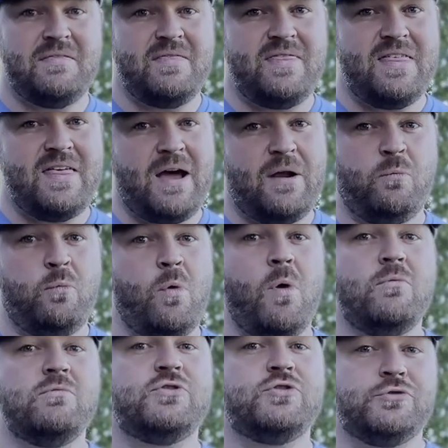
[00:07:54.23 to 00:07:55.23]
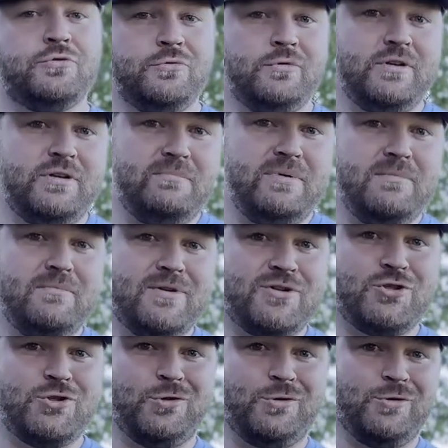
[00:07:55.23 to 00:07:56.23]
that won't truly be
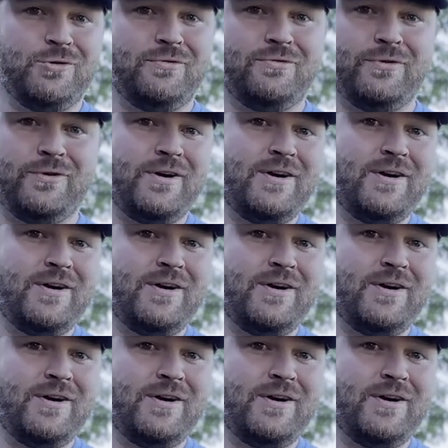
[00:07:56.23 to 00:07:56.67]
mature for